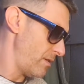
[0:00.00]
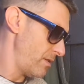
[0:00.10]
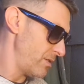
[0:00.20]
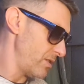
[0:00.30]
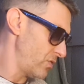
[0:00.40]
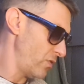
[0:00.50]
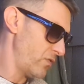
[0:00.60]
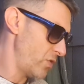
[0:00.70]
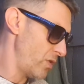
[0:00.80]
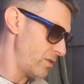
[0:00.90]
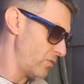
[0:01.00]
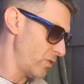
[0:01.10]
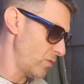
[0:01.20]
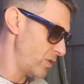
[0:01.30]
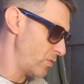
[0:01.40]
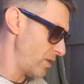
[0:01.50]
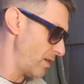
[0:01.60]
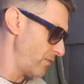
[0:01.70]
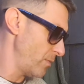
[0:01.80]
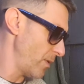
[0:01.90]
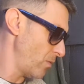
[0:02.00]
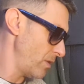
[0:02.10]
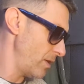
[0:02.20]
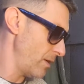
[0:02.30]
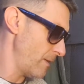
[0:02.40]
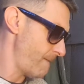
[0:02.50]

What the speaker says: This is a tough choice. I don't know which one to have number one here.